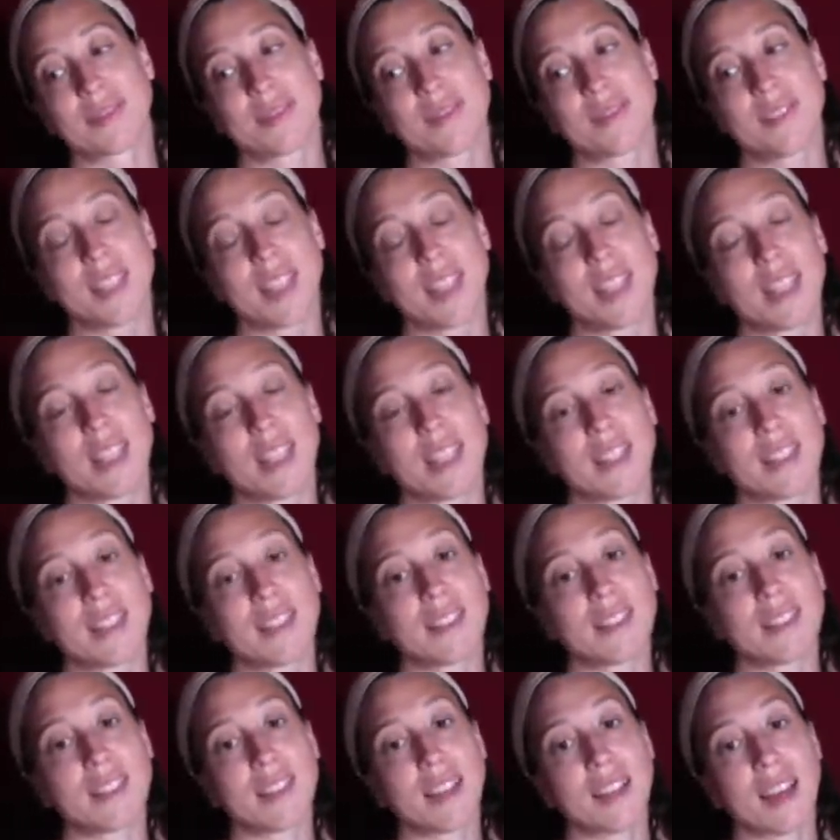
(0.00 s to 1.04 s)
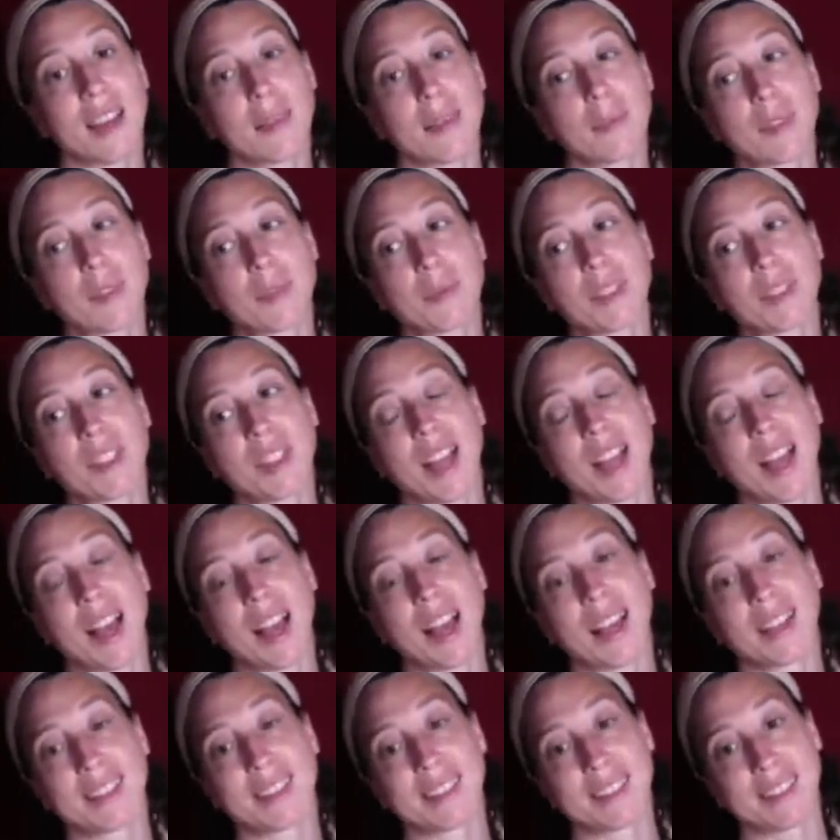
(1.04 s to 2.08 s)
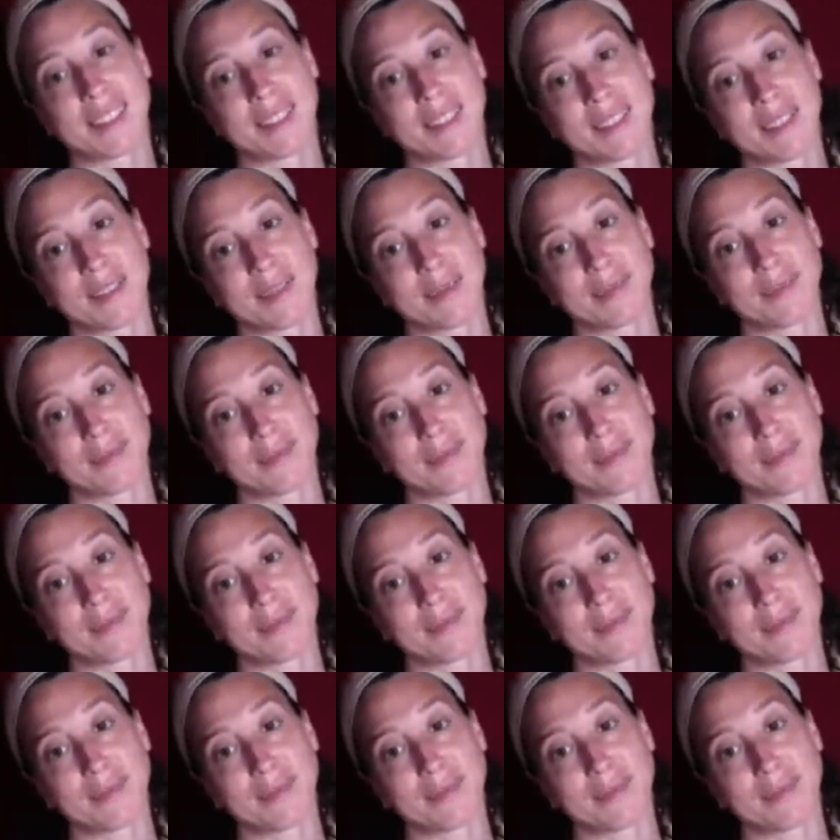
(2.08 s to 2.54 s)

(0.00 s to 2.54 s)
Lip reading: We need time to relax.